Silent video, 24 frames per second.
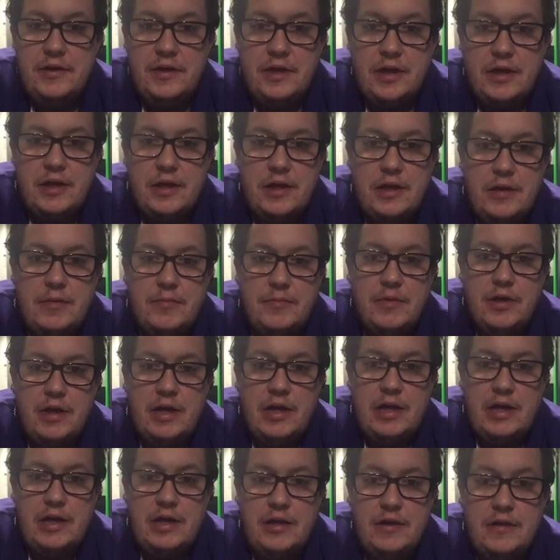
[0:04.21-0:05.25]
I'm
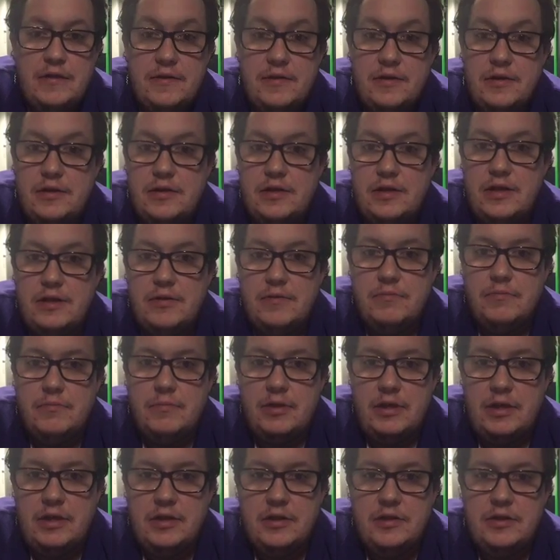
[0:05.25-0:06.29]
a third year
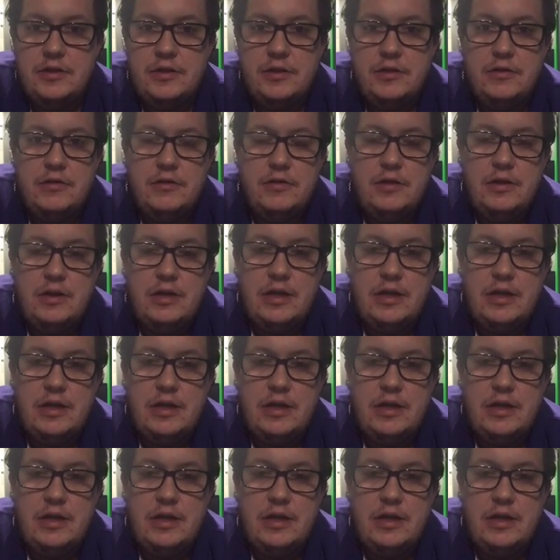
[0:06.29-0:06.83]
media student